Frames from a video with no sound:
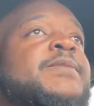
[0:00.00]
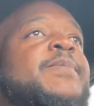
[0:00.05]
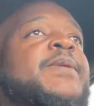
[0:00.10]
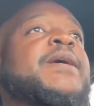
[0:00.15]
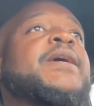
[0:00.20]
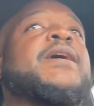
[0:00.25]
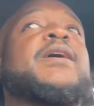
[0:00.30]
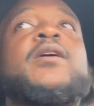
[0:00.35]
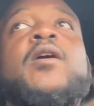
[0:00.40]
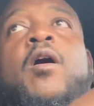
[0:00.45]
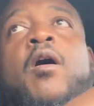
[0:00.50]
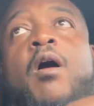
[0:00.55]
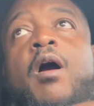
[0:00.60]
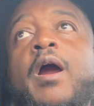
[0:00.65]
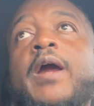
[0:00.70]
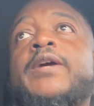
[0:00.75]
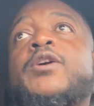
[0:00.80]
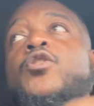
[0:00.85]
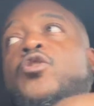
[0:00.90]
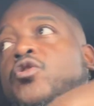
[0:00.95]
in. All
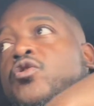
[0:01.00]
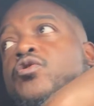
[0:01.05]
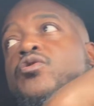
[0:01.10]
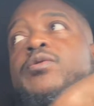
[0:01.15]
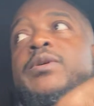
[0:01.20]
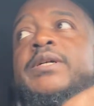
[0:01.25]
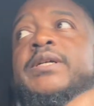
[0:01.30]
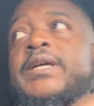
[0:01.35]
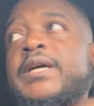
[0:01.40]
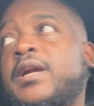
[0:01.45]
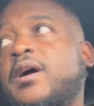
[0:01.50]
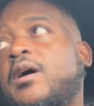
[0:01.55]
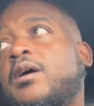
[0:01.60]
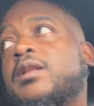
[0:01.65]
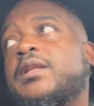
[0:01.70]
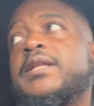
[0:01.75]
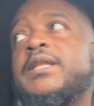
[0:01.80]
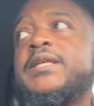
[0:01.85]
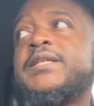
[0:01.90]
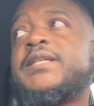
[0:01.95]
right, cool. We can get all
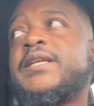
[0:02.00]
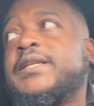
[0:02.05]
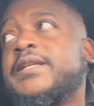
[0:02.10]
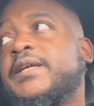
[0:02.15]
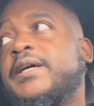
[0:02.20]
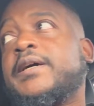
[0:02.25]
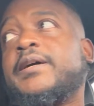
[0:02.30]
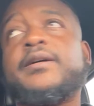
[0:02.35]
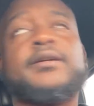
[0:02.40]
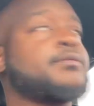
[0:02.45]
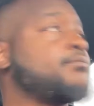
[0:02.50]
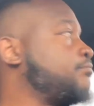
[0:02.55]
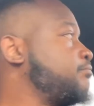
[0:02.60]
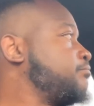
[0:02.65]
of this in there.